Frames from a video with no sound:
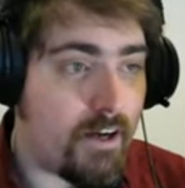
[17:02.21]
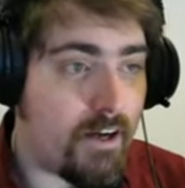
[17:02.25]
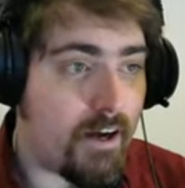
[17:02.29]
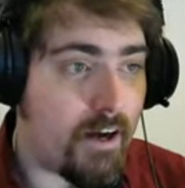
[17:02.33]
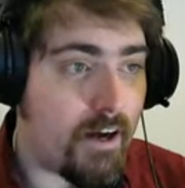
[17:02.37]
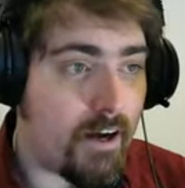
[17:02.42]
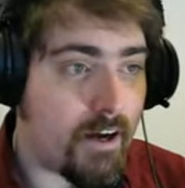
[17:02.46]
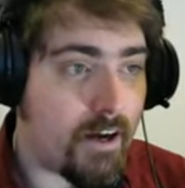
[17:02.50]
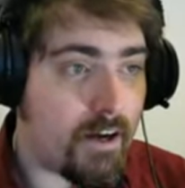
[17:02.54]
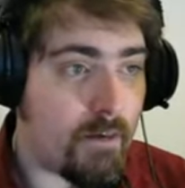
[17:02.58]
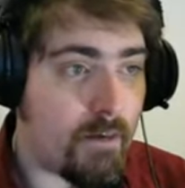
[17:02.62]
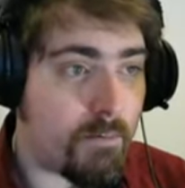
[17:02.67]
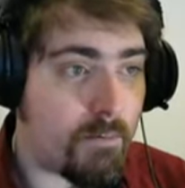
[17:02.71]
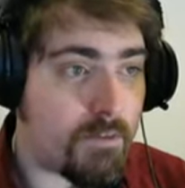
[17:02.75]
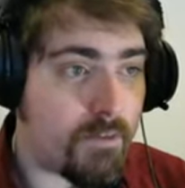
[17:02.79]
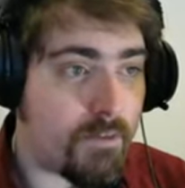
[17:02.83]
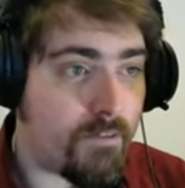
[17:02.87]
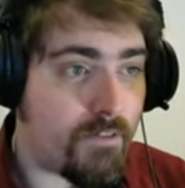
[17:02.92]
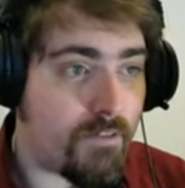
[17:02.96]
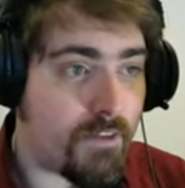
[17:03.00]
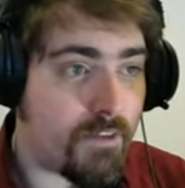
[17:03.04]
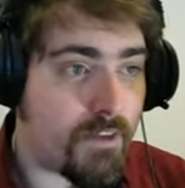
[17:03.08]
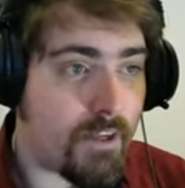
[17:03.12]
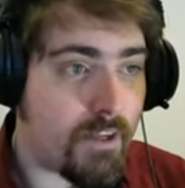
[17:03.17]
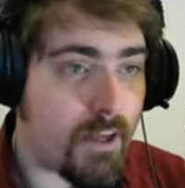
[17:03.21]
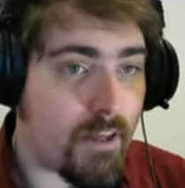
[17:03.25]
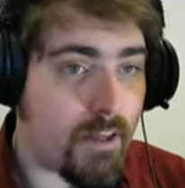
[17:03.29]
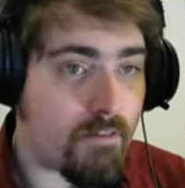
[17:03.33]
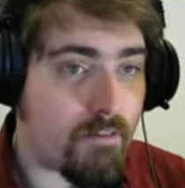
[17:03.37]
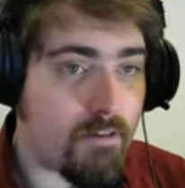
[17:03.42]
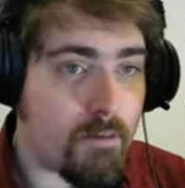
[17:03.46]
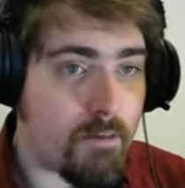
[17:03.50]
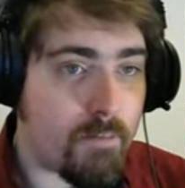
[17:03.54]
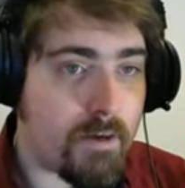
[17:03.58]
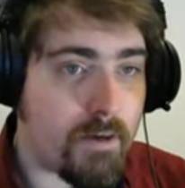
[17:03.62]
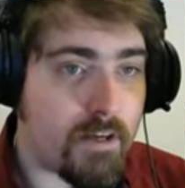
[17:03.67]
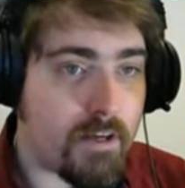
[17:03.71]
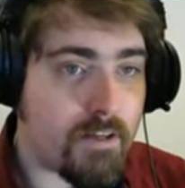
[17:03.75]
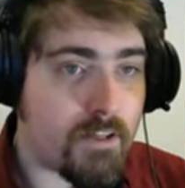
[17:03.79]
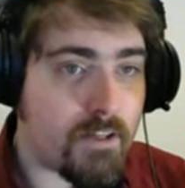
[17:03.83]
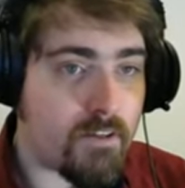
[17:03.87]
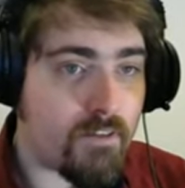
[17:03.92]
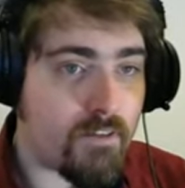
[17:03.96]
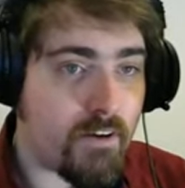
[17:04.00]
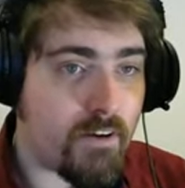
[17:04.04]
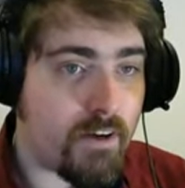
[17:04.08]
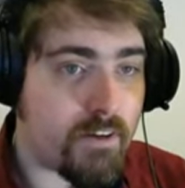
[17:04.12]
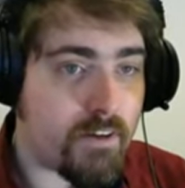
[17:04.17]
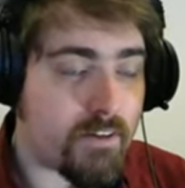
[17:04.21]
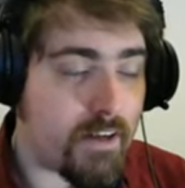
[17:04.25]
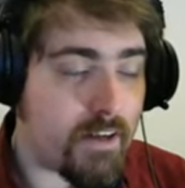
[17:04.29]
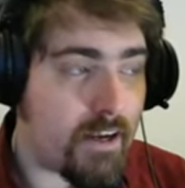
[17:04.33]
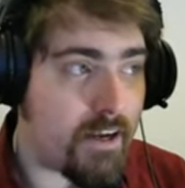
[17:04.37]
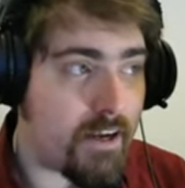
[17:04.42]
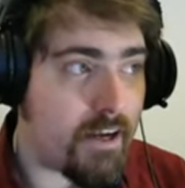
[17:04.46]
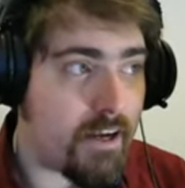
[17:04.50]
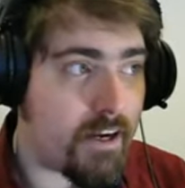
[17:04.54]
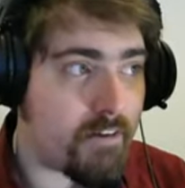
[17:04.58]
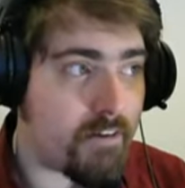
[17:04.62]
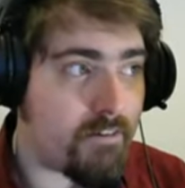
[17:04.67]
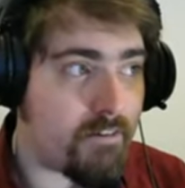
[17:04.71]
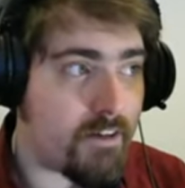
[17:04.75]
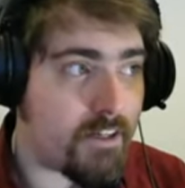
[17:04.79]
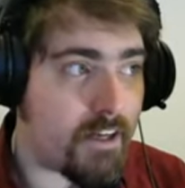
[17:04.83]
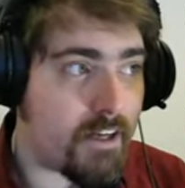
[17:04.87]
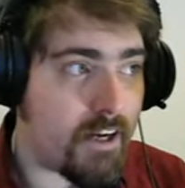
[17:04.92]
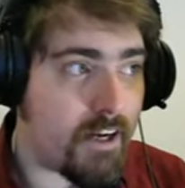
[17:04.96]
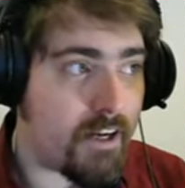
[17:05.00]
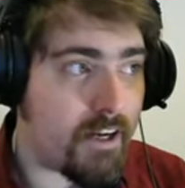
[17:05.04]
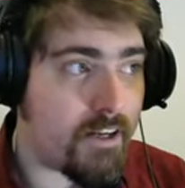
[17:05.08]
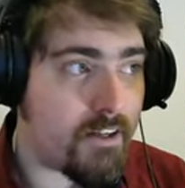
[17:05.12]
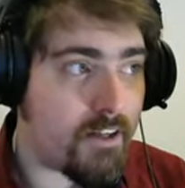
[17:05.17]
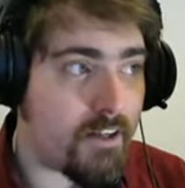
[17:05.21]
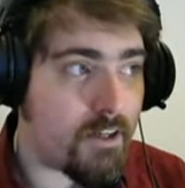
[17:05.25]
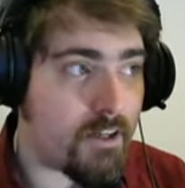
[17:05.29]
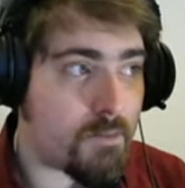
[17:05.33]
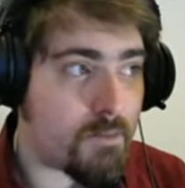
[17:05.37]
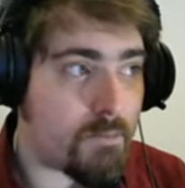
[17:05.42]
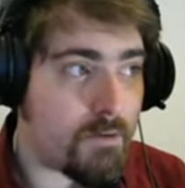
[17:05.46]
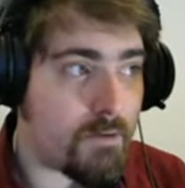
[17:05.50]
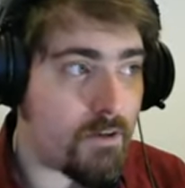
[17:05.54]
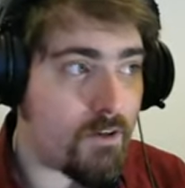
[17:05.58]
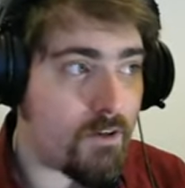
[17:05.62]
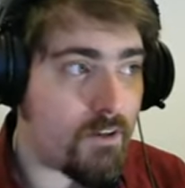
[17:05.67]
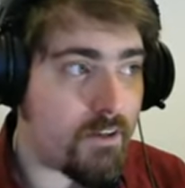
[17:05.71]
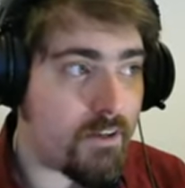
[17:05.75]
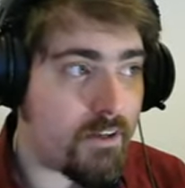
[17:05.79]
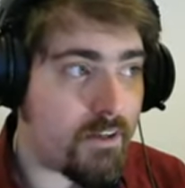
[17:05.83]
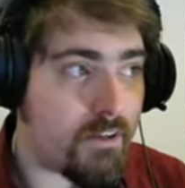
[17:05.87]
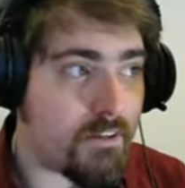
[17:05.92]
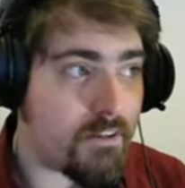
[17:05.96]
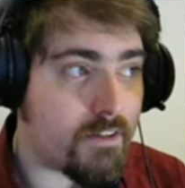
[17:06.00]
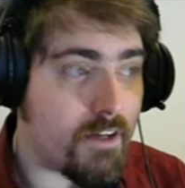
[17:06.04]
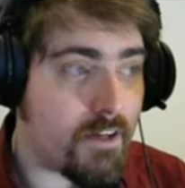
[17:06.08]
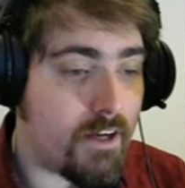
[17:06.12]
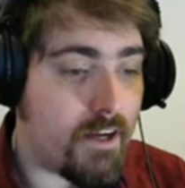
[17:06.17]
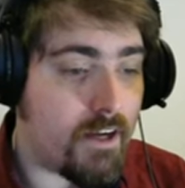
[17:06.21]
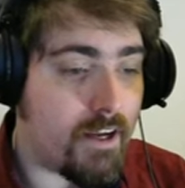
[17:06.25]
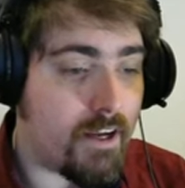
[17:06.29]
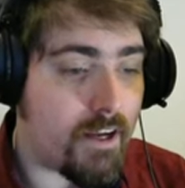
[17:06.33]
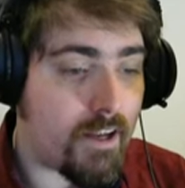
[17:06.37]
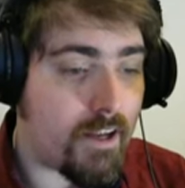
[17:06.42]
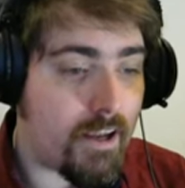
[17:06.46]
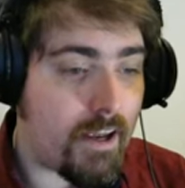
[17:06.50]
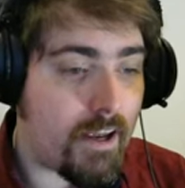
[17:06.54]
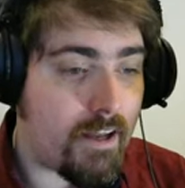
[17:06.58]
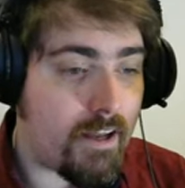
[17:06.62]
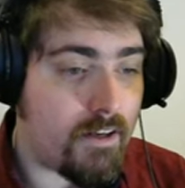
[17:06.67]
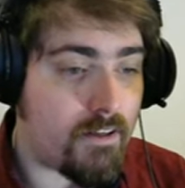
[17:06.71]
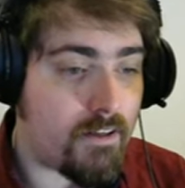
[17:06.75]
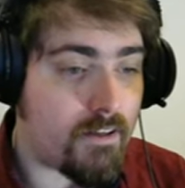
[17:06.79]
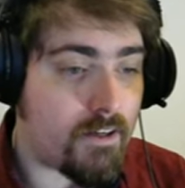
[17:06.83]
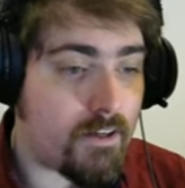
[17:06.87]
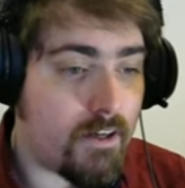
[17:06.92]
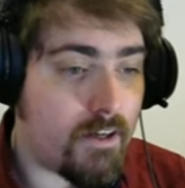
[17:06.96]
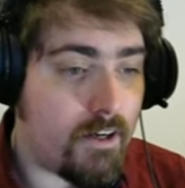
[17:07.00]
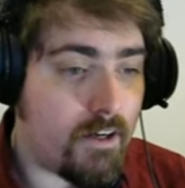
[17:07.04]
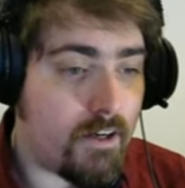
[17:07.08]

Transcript: a couple of T three pigeons for his air grid. And last but not least, Kent.